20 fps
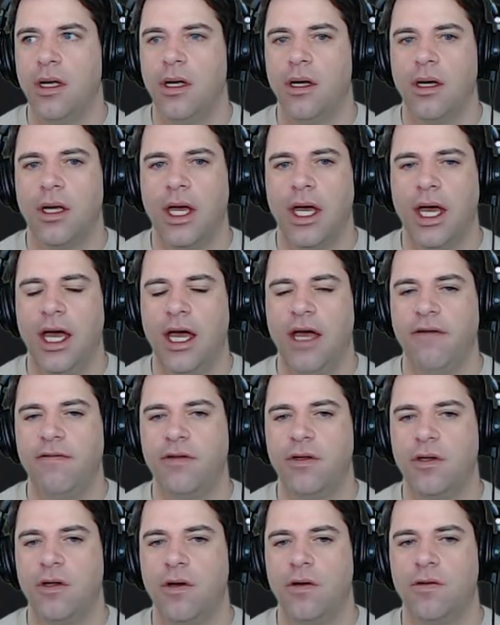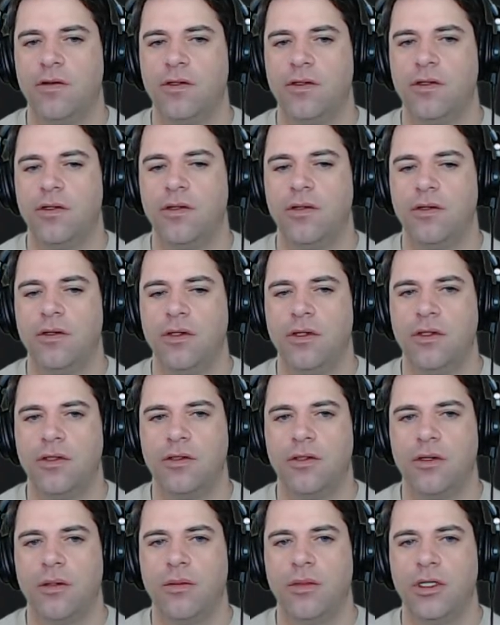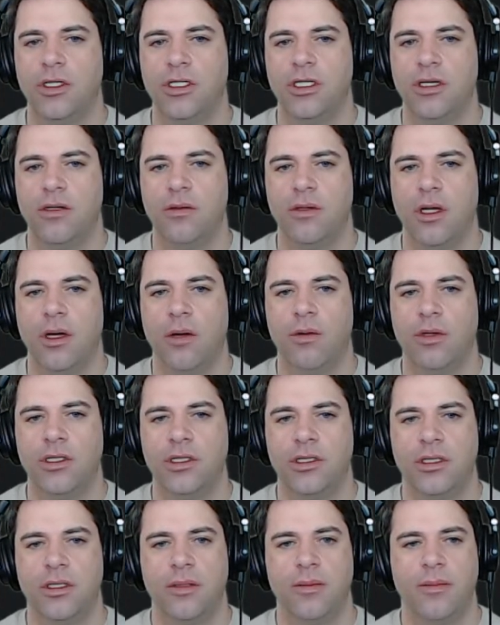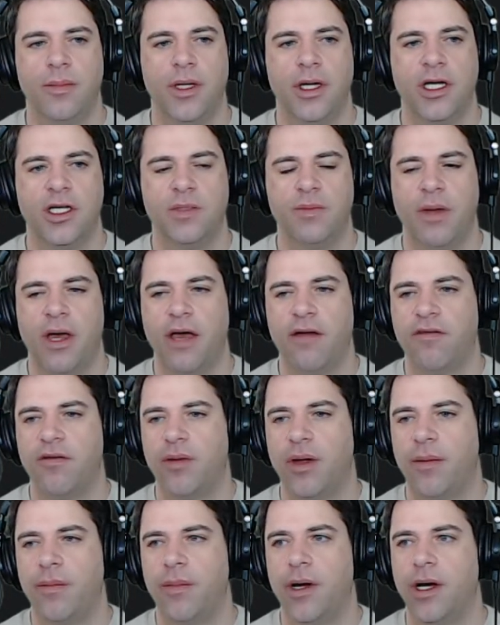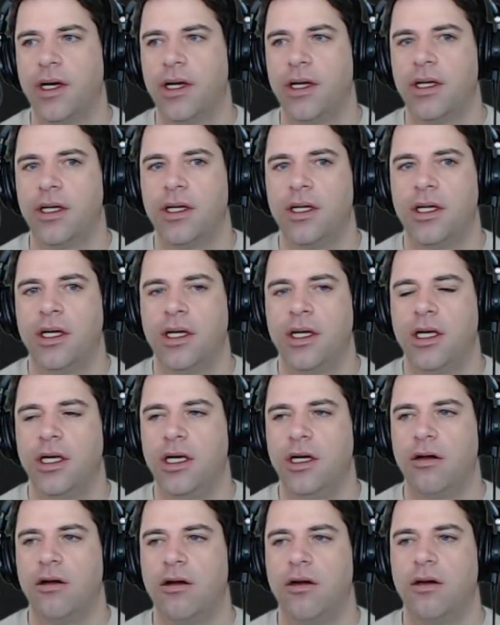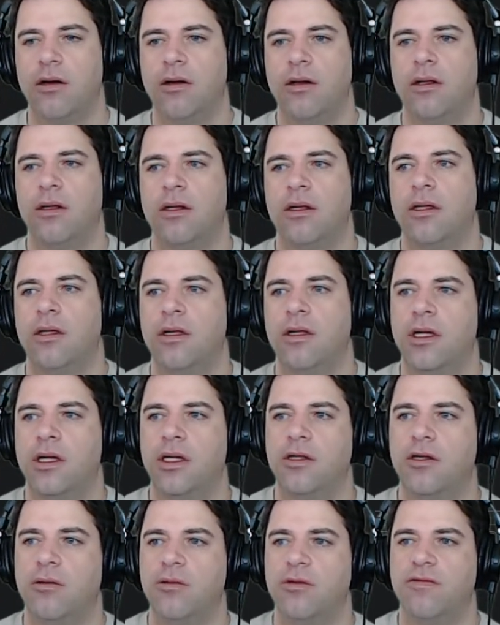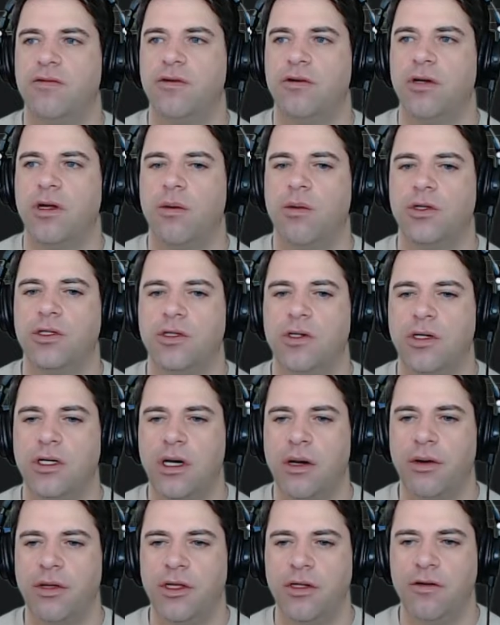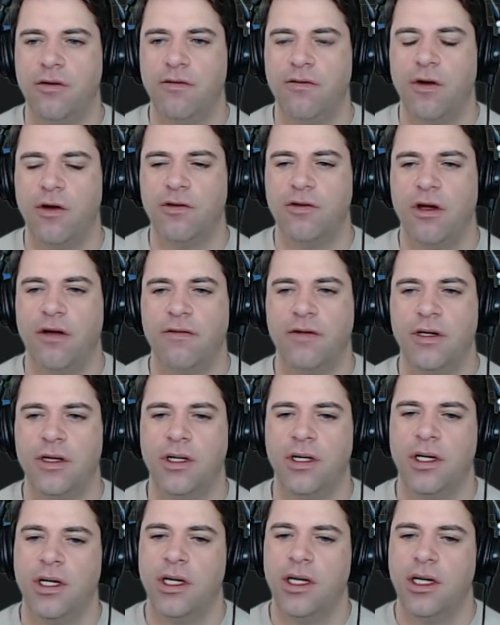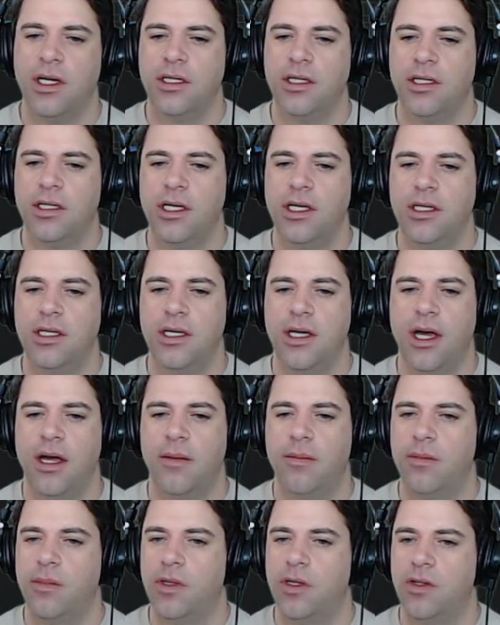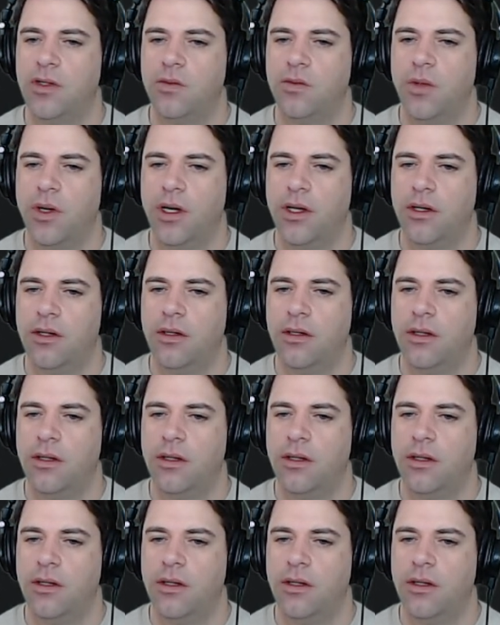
Okay, I have to go soon, so I'm going to see like what's the biggest bang for my buck here in terms of learning what's going on with the Nouveau driver. TTM is what?